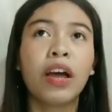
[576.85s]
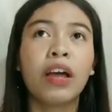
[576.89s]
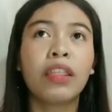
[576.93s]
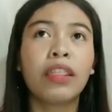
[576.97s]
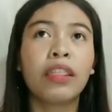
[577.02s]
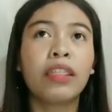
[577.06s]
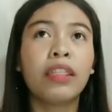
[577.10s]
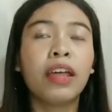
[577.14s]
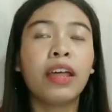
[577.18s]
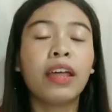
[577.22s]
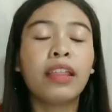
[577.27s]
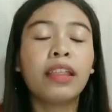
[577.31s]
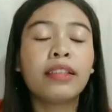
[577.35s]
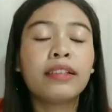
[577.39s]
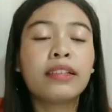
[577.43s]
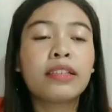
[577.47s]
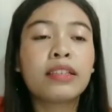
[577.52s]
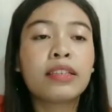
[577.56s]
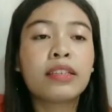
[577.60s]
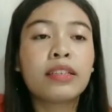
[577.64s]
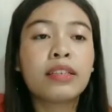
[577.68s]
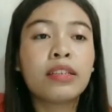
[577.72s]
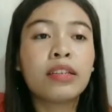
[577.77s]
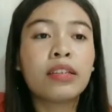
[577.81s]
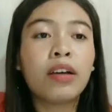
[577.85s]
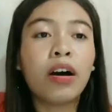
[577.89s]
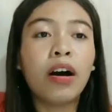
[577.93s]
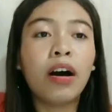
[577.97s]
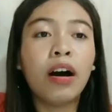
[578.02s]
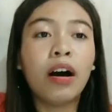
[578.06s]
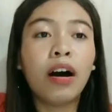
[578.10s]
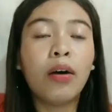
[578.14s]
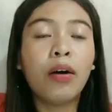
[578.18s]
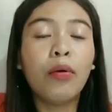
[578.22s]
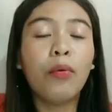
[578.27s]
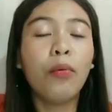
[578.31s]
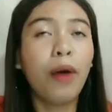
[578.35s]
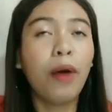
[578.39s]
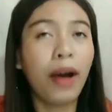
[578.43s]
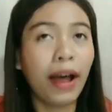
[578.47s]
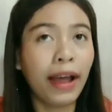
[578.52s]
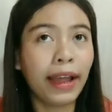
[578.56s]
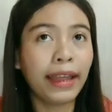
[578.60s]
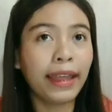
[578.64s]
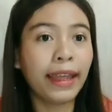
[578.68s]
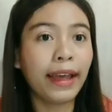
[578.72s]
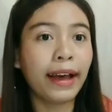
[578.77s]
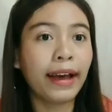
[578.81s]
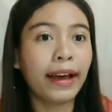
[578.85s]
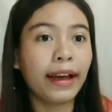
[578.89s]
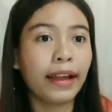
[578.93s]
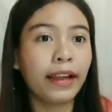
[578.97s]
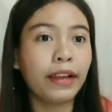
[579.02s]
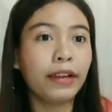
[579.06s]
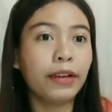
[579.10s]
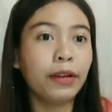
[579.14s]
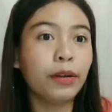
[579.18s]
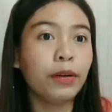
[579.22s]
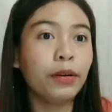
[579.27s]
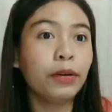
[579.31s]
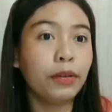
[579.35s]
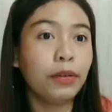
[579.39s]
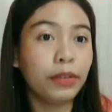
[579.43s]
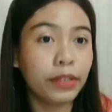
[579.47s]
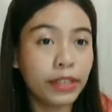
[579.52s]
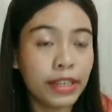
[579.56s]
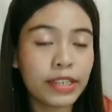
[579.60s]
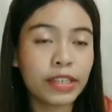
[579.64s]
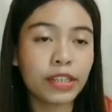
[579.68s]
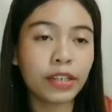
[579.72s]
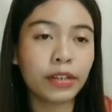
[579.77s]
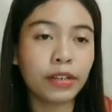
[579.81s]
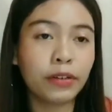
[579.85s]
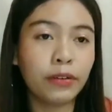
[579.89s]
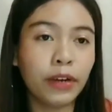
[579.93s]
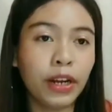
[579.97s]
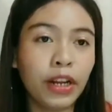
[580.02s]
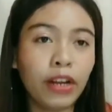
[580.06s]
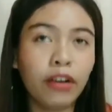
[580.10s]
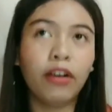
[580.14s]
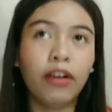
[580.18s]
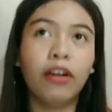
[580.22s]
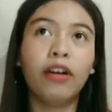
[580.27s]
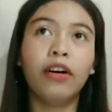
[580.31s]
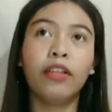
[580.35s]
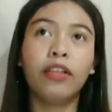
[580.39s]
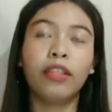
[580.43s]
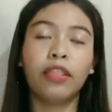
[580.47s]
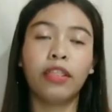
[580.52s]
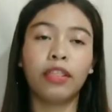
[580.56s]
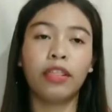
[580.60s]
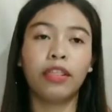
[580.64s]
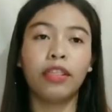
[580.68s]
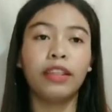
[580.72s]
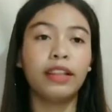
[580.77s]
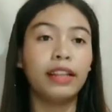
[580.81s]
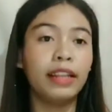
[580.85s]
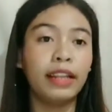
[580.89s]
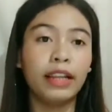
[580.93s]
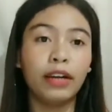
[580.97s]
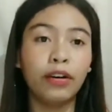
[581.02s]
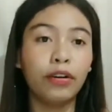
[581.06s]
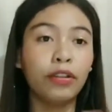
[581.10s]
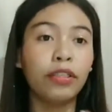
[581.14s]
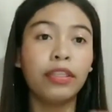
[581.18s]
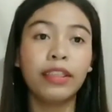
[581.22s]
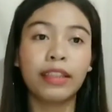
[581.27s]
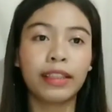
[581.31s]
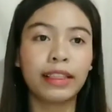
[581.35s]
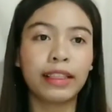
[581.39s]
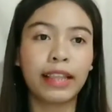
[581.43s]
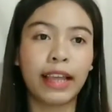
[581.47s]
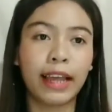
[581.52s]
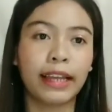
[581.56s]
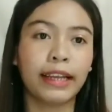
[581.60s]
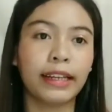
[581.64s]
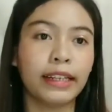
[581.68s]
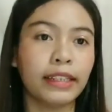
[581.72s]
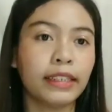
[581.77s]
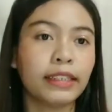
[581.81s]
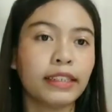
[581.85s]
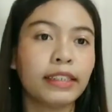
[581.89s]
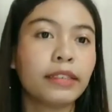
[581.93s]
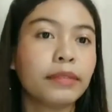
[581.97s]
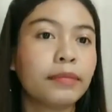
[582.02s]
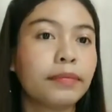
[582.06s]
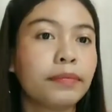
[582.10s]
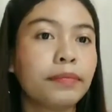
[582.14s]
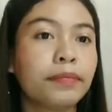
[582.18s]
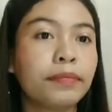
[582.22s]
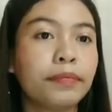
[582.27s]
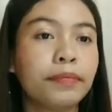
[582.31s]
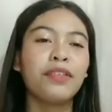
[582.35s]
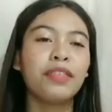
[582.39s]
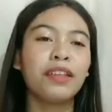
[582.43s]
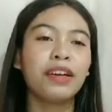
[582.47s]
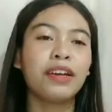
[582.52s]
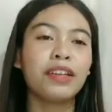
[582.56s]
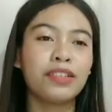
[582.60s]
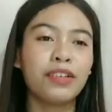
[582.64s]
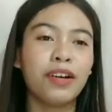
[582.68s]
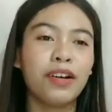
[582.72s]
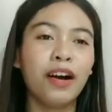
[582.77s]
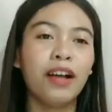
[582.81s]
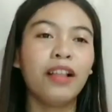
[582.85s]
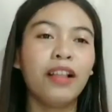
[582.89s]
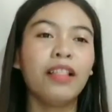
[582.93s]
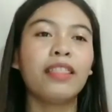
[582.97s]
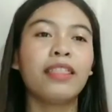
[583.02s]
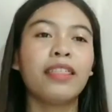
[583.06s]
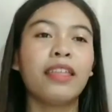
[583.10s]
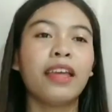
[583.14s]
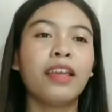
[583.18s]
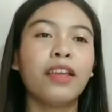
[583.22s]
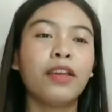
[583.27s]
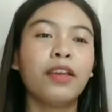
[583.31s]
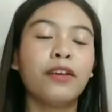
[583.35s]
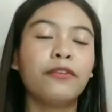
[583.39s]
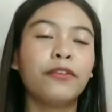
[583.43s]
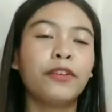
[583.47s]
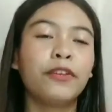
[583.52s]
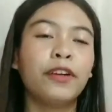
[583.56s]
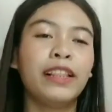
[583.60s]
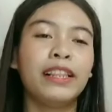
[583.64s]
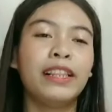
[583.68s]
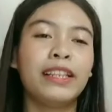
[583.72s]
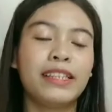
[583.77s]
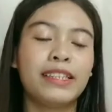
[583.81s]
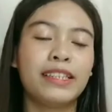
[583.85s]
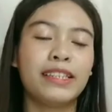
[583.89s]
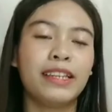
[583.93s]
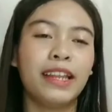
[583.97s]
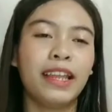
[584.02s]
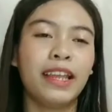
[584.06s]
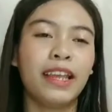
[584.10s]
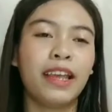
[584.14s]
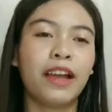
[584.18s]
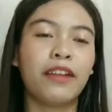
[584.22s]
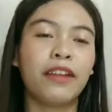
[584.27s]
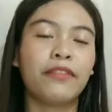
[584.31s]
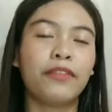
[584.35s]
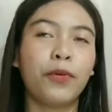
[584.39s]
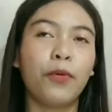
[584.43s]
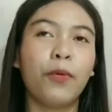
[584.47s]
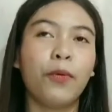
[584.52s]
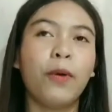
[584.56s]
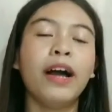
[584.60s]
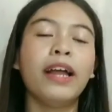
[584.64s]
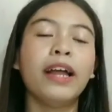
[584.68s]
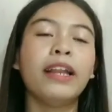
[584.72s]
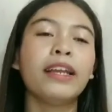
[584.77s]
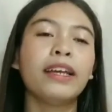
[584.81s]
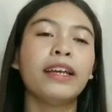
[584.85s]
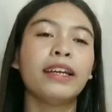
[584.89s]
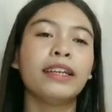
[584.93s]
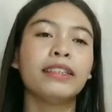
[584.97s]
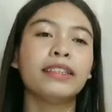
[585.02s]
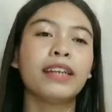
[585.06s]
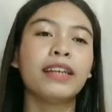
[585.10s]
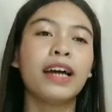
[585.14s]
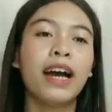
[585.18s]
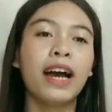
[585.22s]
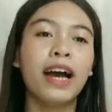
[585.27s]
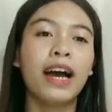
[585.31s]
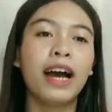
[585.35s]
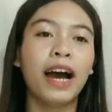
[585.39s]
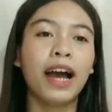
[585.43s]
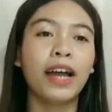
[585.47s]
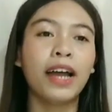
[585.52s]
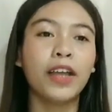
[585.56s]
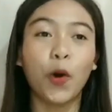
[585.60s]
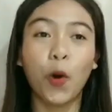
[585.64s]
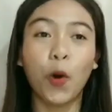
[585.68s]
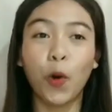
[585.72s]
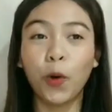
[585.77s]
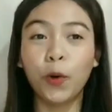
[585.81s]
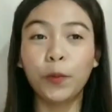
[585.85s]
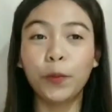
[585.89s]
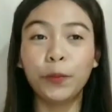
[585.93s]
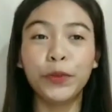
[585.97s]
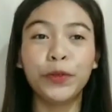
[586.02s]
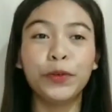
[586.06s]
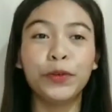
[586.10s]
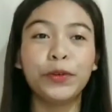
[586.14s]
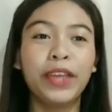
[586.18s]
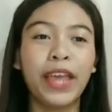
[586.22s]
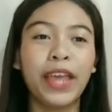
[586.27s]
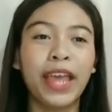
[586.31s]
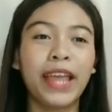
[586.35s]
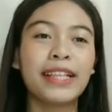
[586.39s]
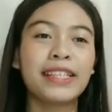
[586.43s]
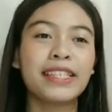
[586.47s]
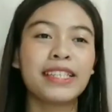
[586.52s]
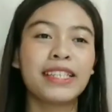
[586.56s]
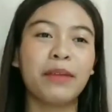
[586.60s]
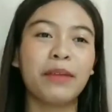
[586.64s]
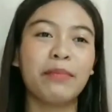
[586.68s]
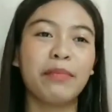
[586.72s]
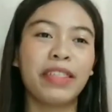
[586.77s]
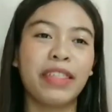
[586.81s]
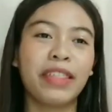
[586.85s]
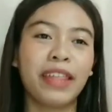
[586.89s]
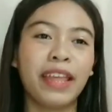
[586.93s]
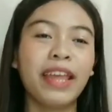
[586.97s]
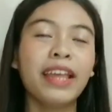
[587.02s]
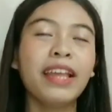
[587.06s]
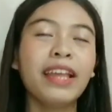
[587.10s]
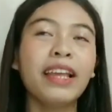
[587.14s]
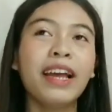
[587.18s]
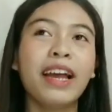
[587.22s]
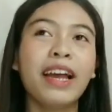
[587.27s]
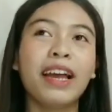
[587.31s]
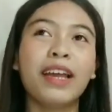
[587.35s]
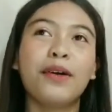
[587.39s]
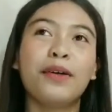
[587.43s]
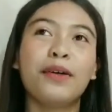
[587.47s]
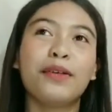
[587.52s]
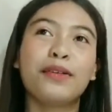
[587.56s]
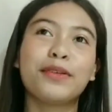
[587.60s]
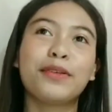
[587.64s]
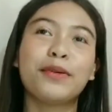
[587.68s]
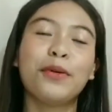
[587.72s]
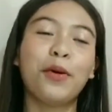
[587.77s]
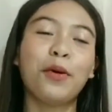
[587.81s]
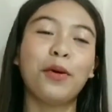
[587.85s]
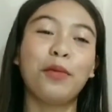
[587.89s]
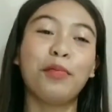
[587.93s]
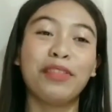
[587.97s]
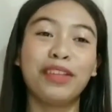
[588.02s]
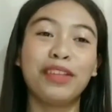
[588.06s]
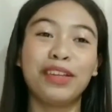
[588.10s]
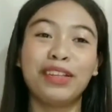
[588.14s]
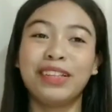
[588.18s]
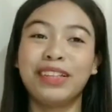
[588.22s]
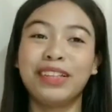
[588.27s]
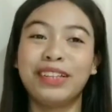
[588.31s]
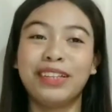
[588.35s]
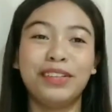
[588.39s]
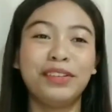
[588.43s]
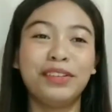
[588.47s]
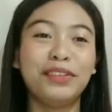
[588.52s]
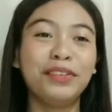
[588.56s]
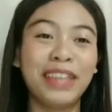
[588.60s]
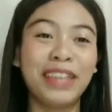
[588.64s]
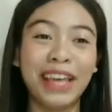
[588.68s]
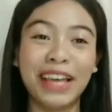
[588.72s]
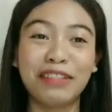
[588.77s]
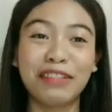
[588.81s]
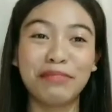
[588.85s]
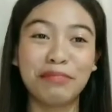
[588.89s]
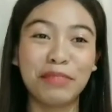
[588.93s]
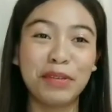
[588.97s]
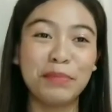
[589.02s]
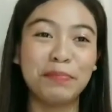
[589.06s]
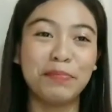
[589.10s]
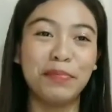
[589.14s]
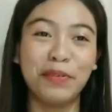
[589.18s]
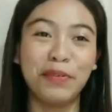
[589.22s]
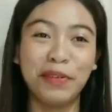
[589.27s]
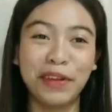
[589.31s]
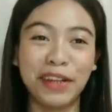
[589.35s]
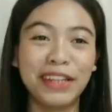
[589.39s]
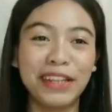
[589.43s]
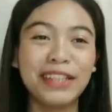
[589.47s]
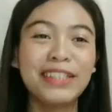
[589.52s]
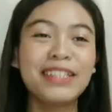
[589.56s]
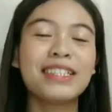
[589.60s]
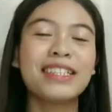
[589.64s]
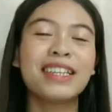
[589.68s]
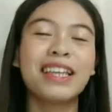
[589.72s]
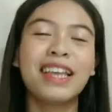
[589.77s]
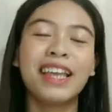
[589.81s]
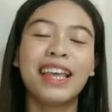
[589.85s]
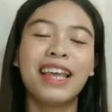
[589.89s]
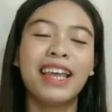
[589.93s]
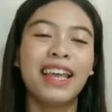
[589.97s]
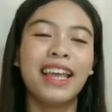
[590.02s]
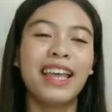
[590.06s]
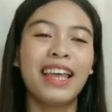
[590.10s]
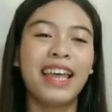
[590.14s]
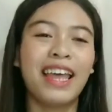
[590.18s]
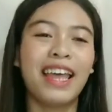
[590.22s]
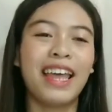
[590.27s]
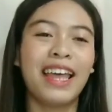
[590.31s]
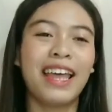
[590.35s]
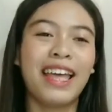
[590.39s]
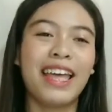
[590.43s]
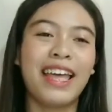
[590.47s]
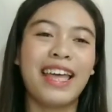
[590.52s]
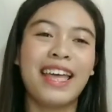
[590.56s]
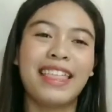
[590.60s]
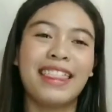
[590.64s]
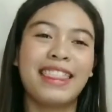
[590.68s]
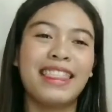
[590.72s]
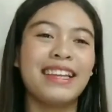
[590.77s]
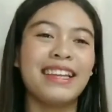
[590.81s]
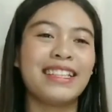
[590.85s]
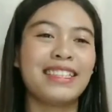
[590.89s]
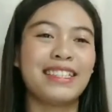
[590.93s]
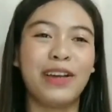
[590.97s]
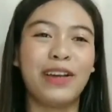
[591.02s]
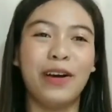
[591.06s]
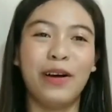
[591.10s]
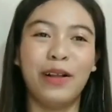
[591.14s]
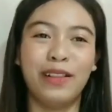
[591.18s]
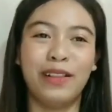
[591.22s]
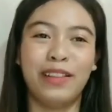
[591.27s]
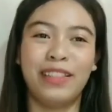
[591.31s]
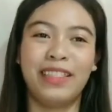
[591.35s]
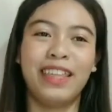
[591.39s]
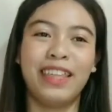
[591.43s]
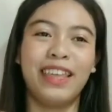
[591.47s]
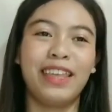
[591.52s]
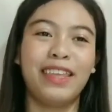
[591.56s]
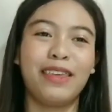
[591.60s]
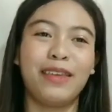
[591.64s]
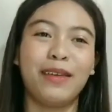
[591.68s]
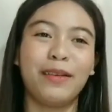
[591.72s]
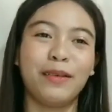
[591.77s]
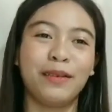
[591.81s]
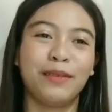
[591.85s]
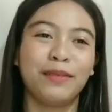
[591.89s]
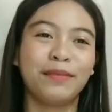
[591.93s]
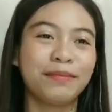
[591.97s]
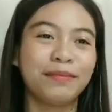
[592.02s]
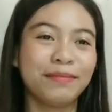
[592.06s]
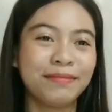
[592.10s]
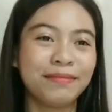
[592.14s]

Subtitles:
That's why I disagree on that line. So that's all. Thank you for listening, everyone, and I hope you gained something. I also hope that you get my point, and that's all. Thank you.